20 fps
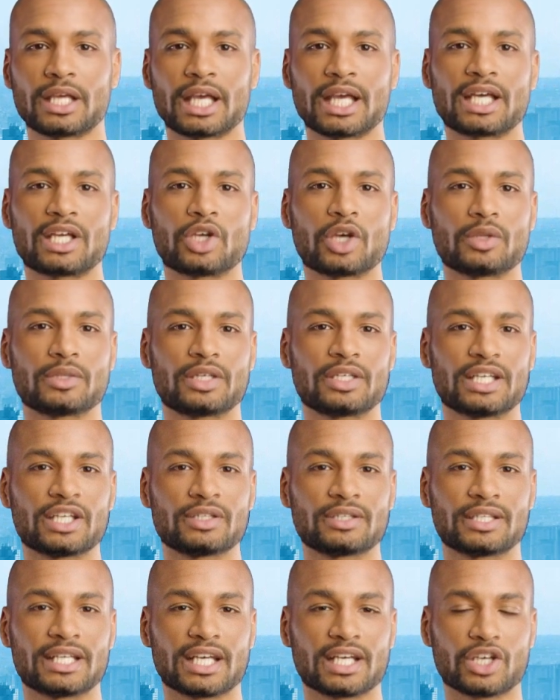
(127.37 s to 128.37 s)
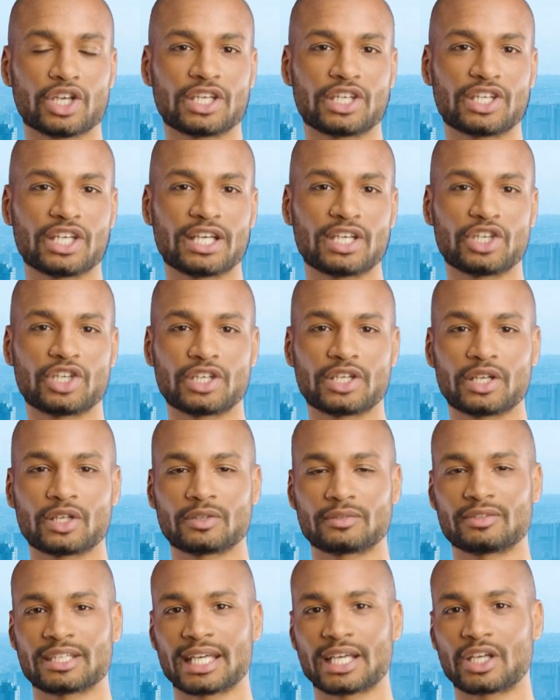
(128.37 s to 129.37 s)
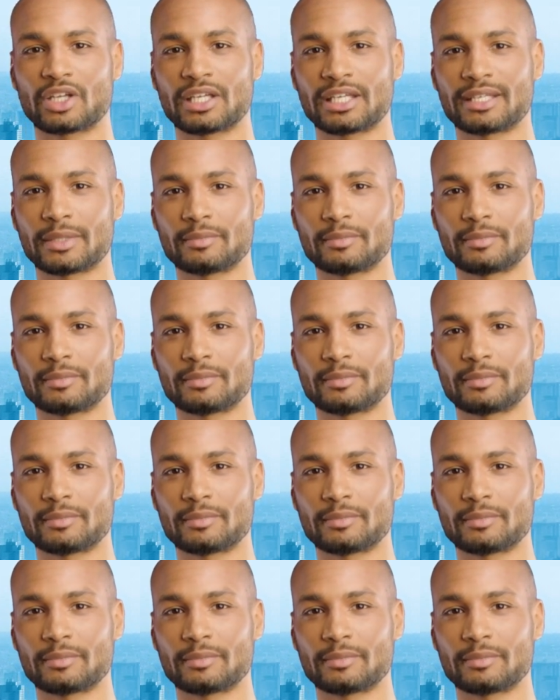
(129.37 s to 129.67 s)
and should be used in conjunction to evaluate